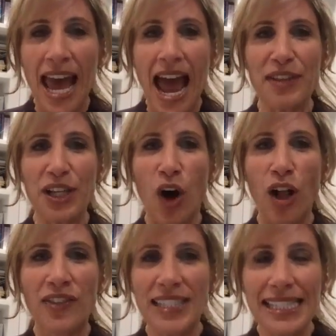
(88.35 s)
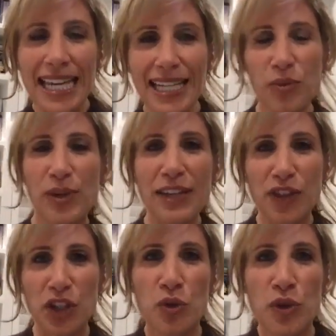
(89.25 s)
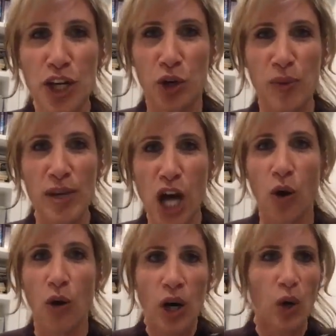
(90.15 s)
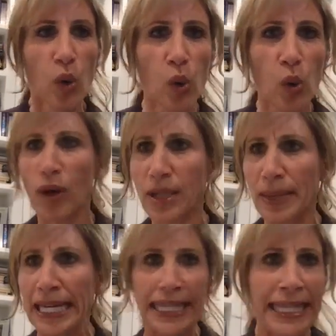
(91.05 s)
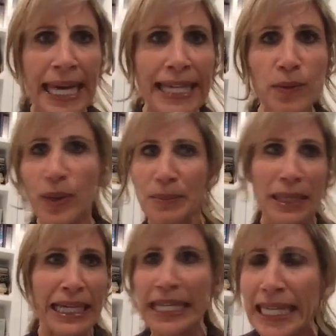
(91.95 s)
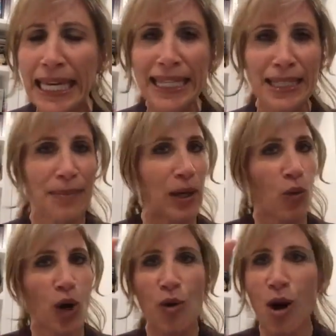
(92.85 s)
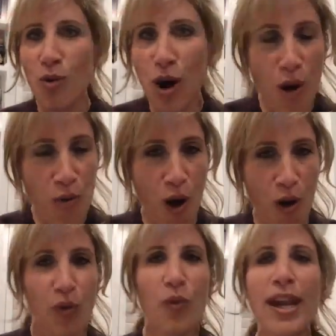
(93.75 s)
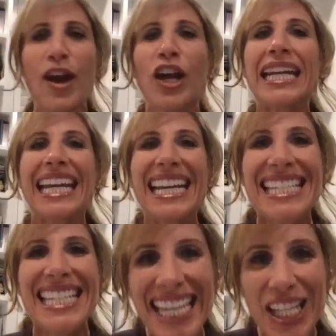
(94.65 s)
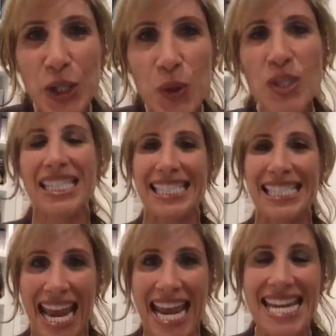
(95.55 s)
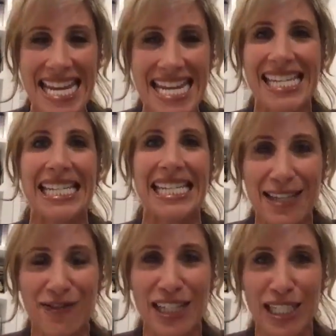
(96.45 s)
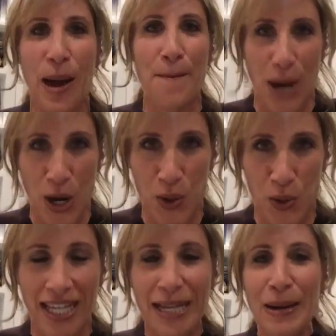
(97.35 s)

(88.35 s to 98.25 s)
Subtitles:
And then all of a sudden we hit the new year and we go, ooh, what am I going to get? What am I going to get? And I'm like, whoa, whoa, whoa, whoa, whoa. We are going to continue to stay in giving mode.